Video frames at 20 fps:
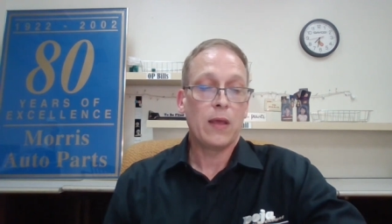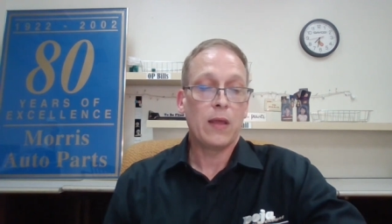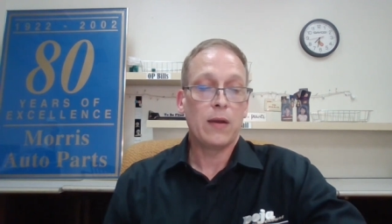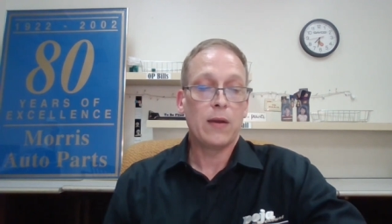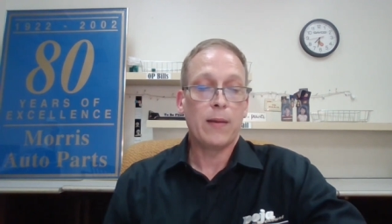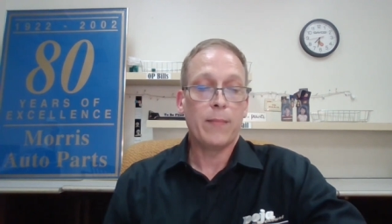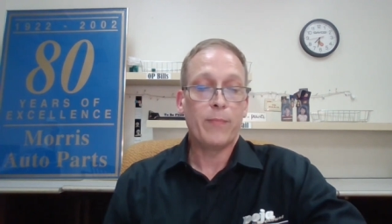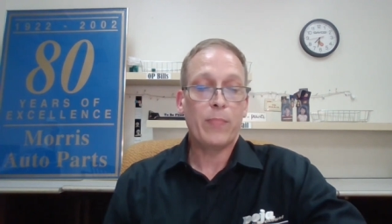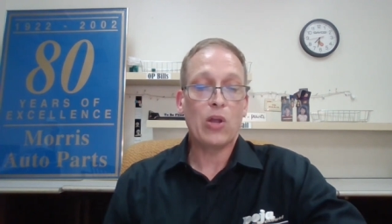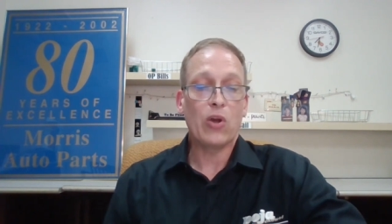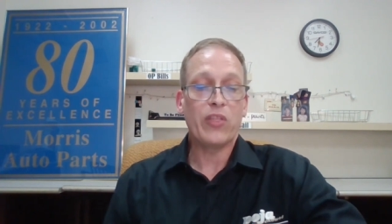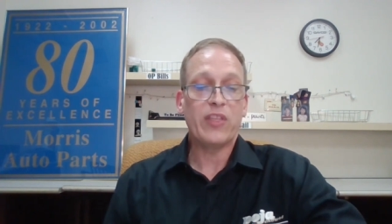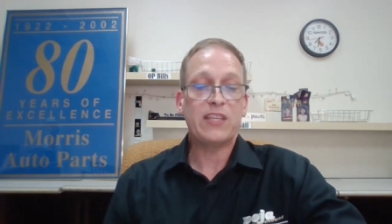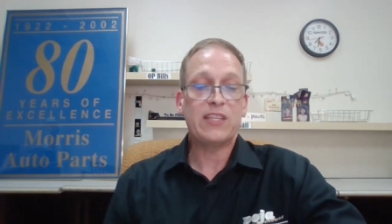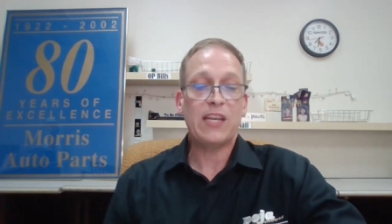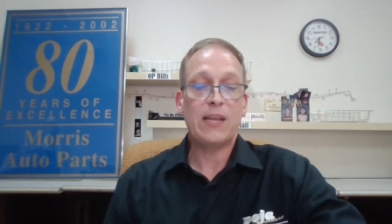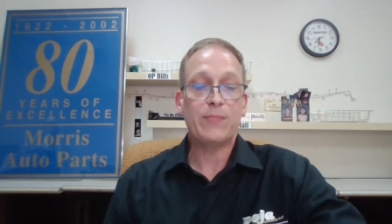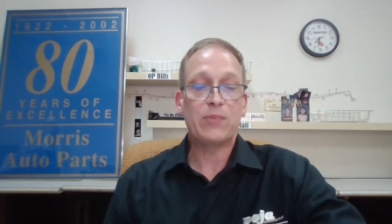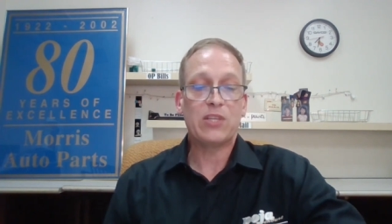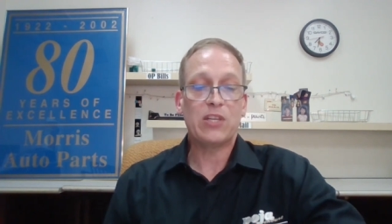And being on
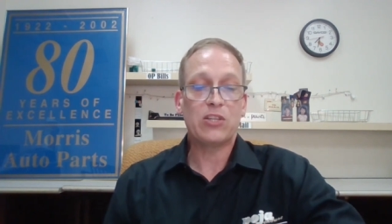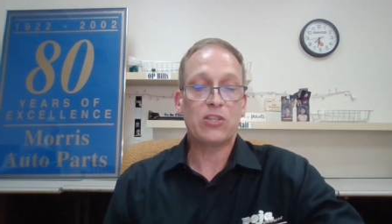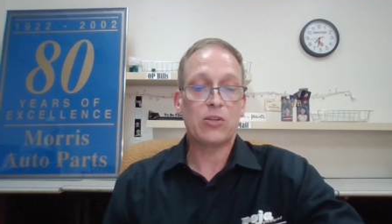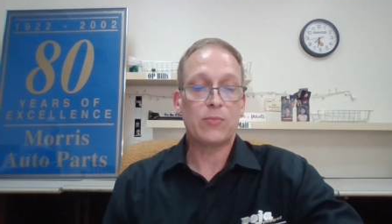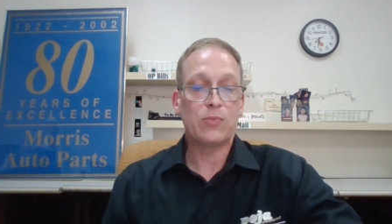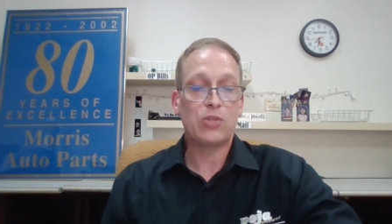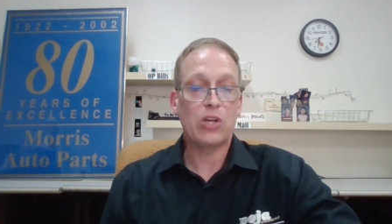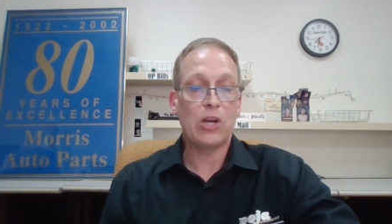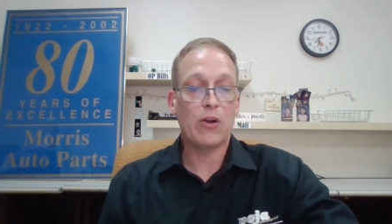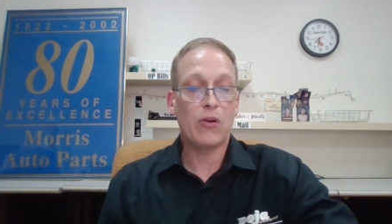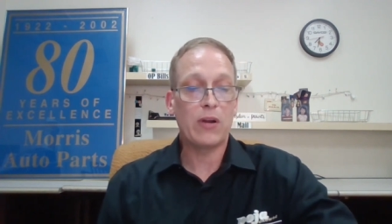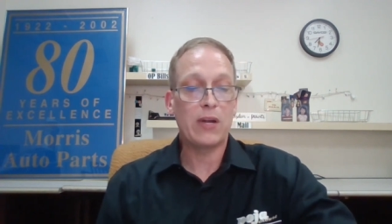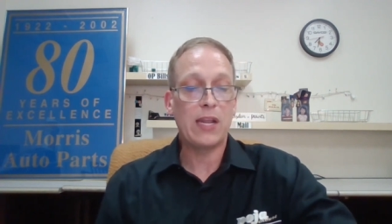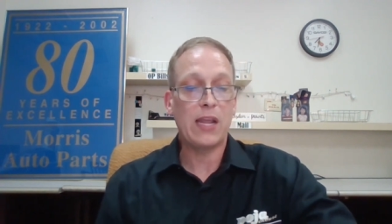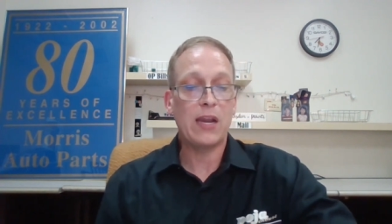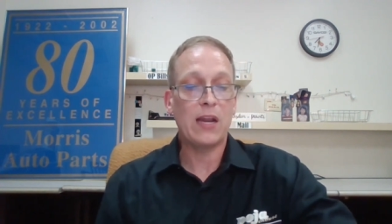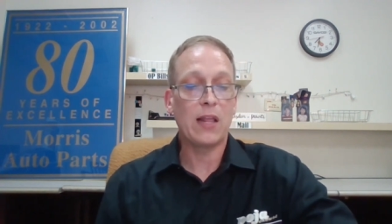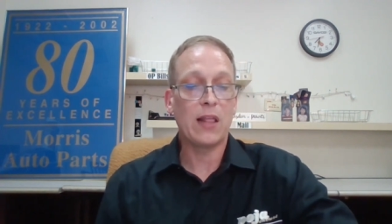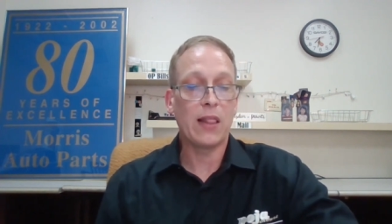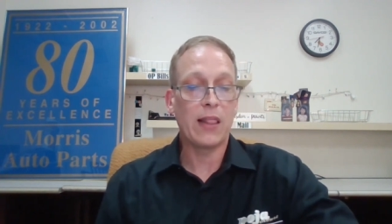the same system, sharing
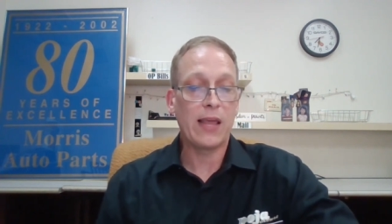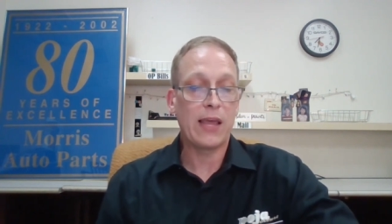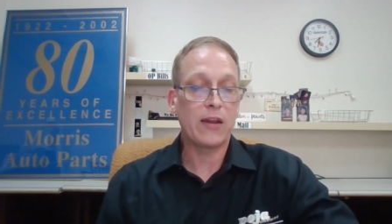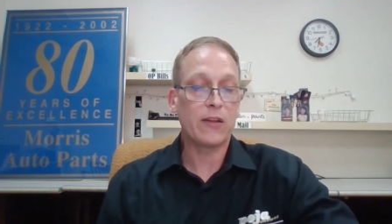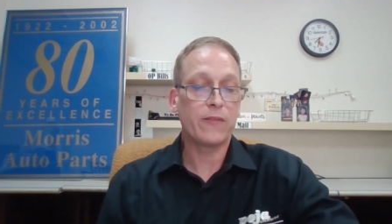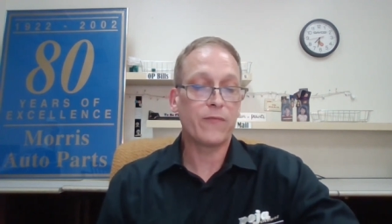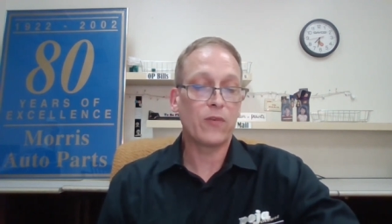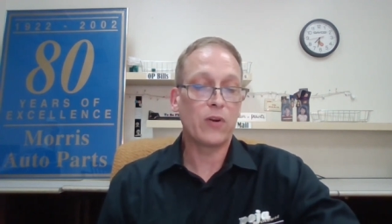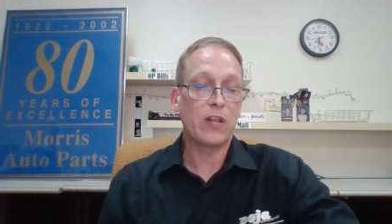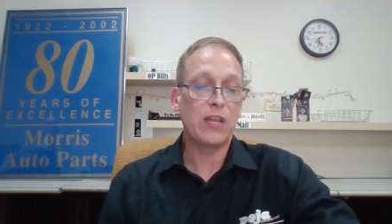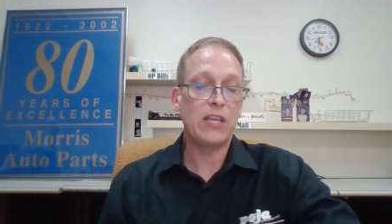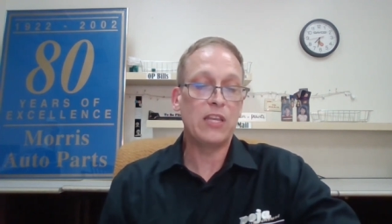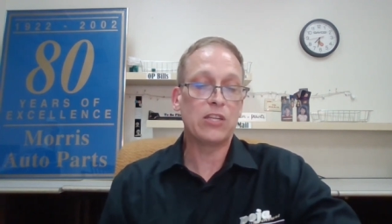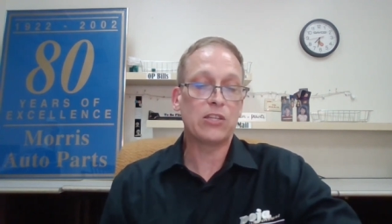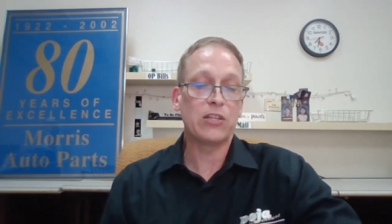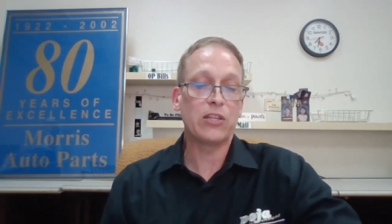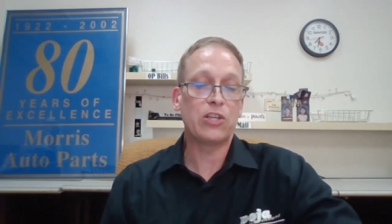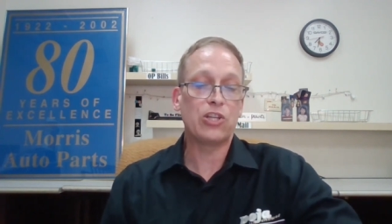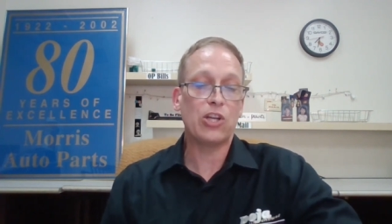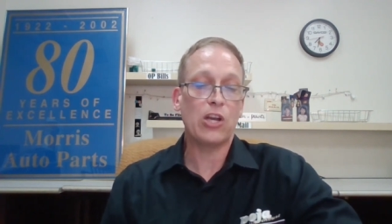data allowed us for to
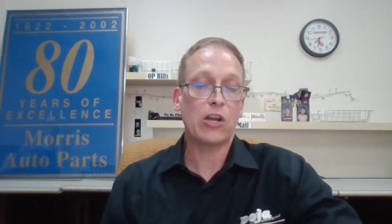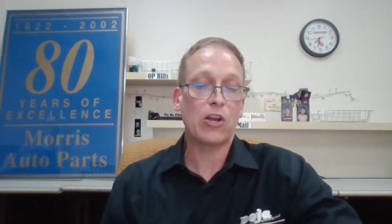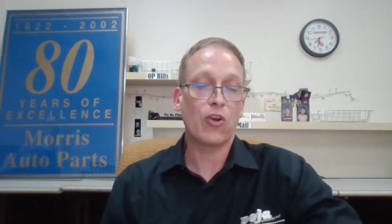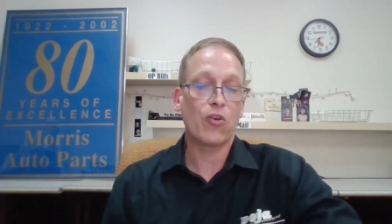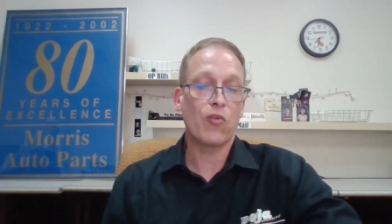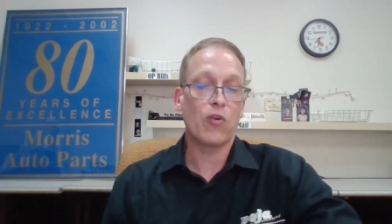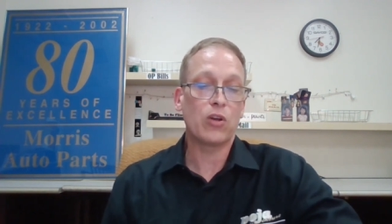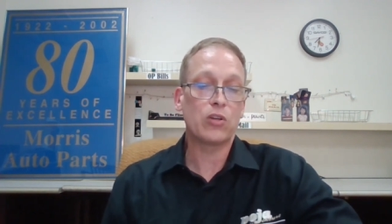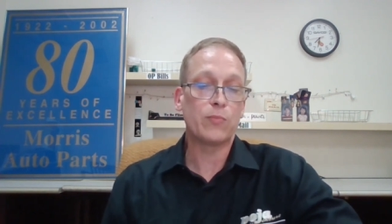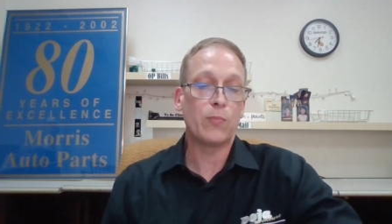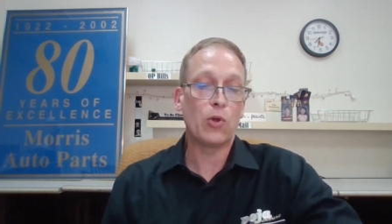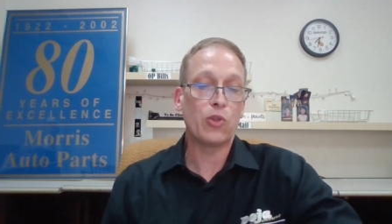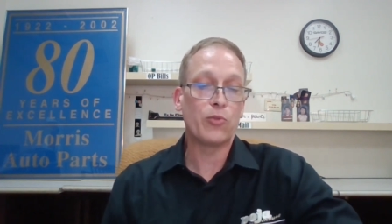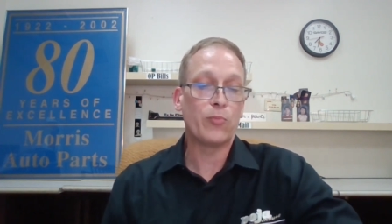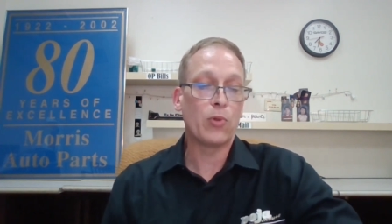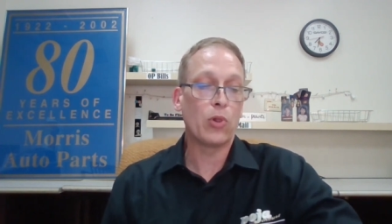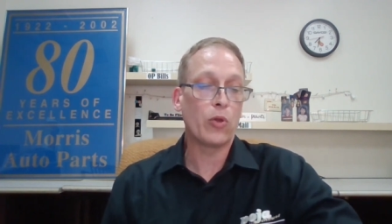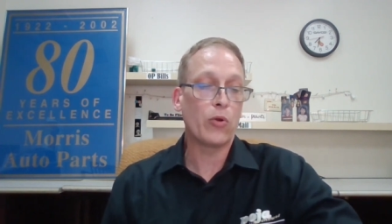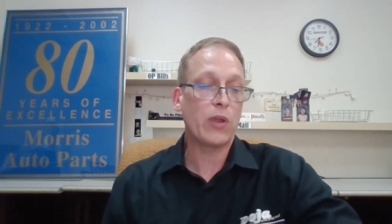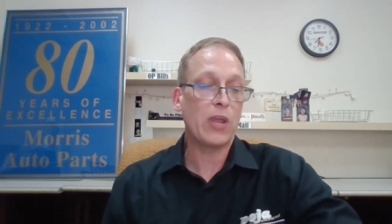easily check across
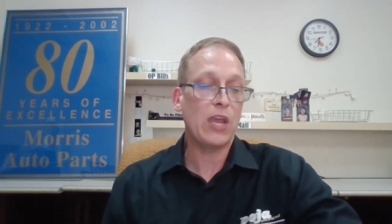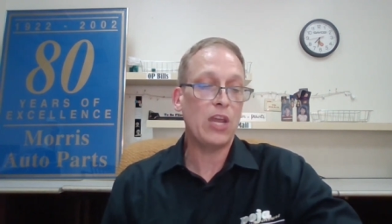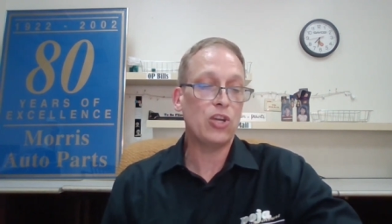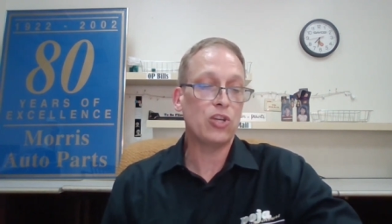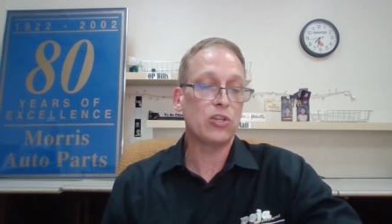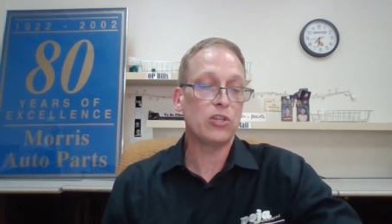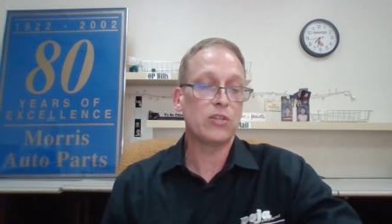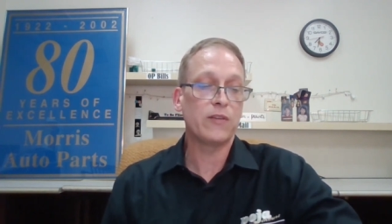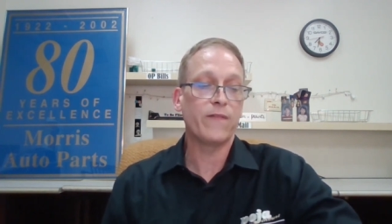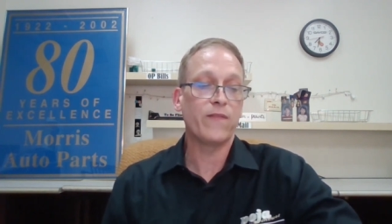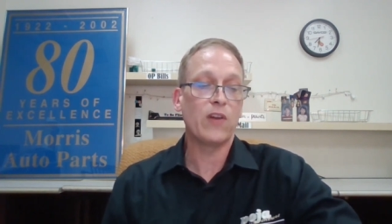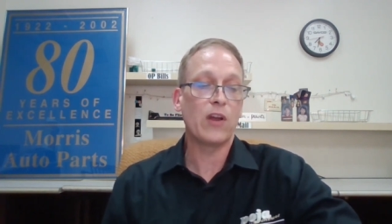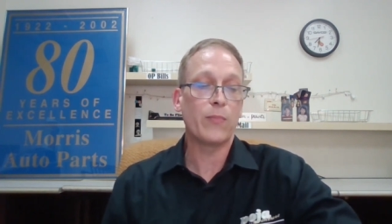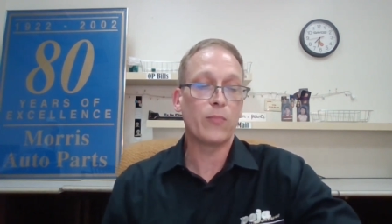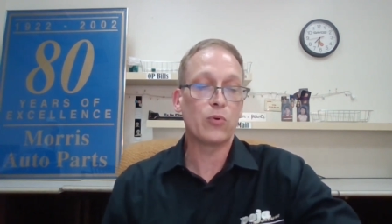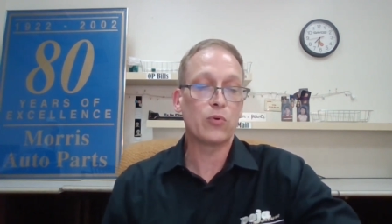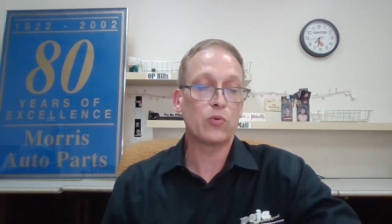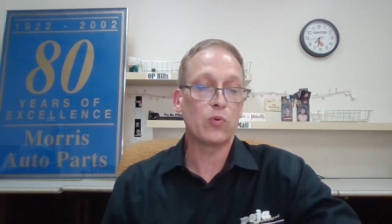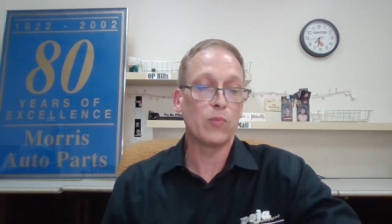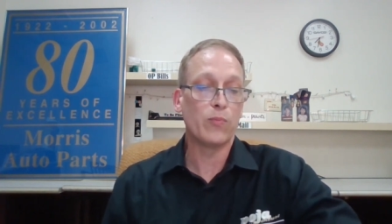multiple locations if
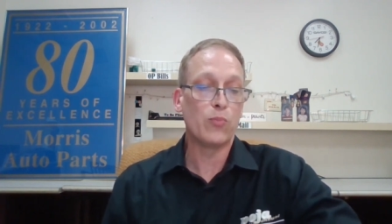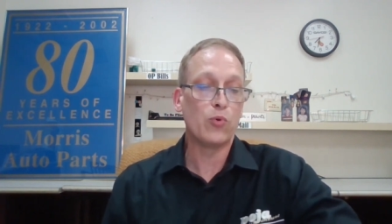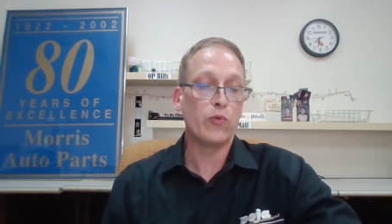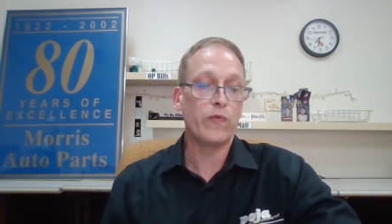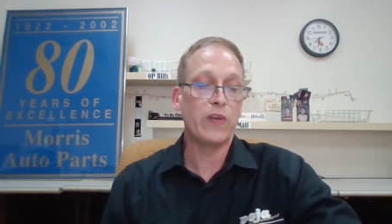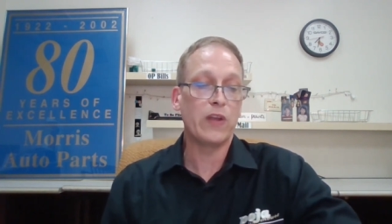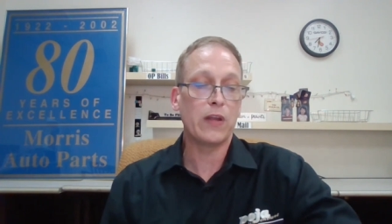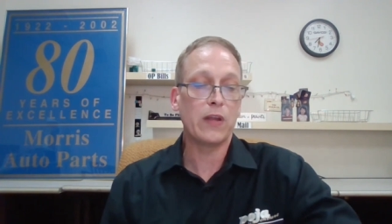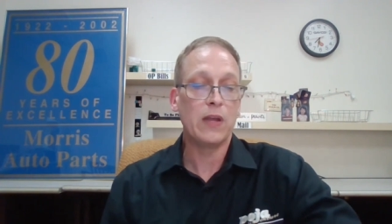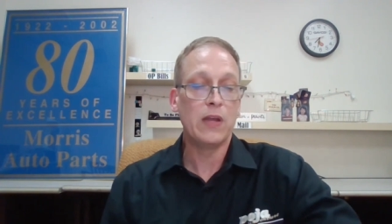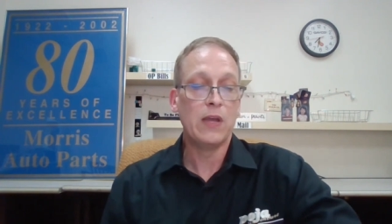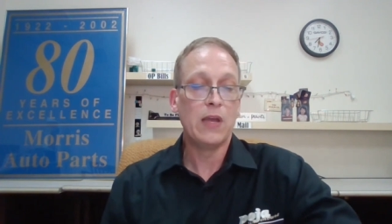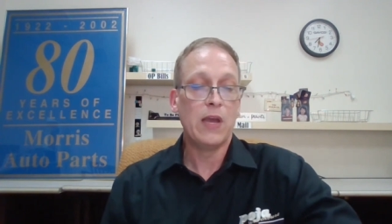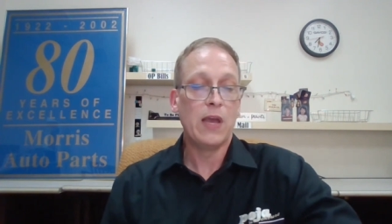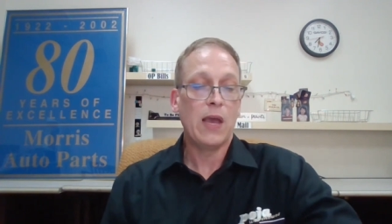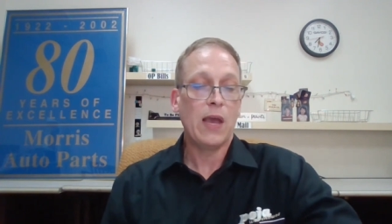numbers were moving